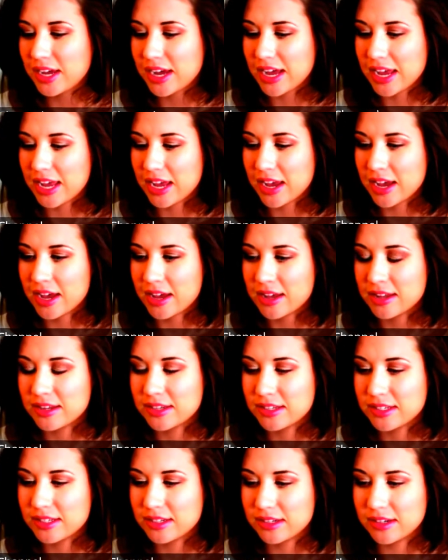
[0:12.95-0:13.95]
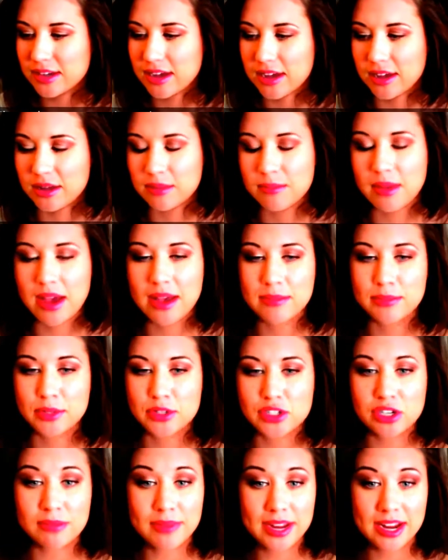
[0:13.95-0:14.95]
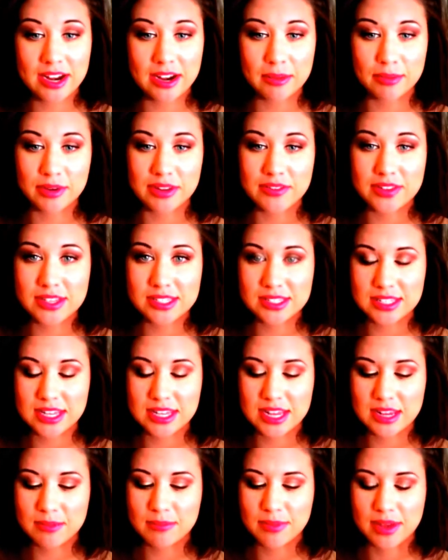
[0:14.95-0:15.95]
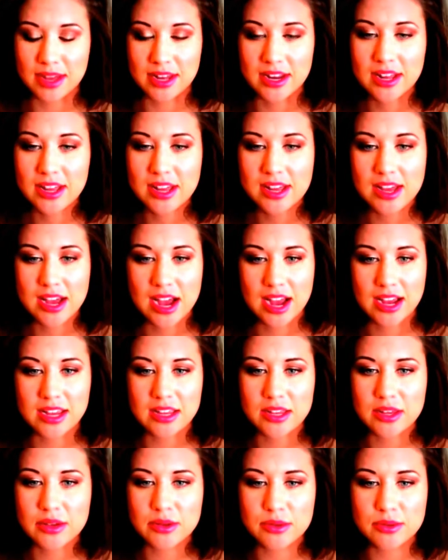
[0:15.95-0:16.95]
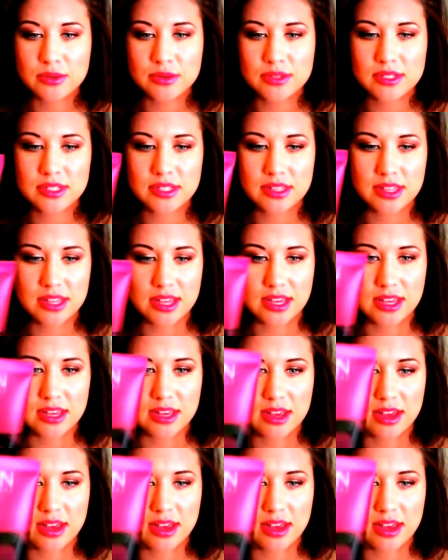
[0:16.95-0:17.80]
and I blow dried my hair previously, but I used the